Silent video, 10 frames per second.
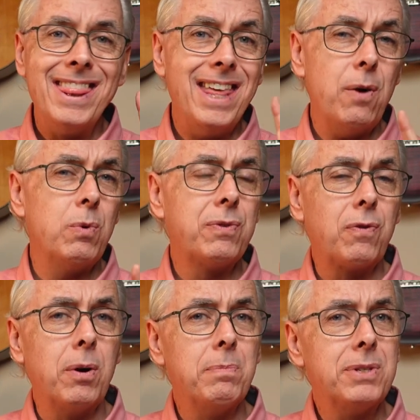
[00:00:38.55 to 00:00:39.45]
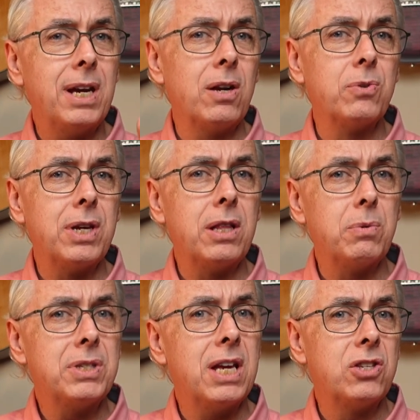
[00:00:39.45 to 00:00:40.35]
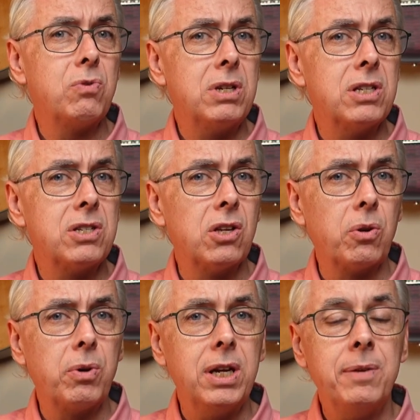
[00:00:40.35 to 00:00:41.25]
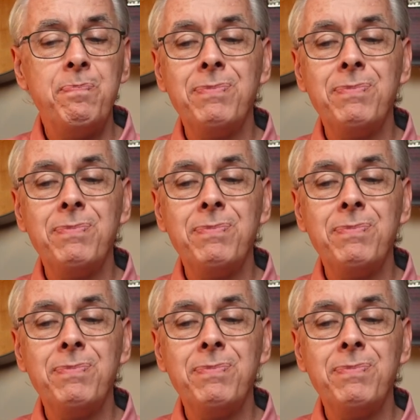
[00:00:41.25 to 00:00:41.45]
That was from San Jose, that was 10th Street Distillery.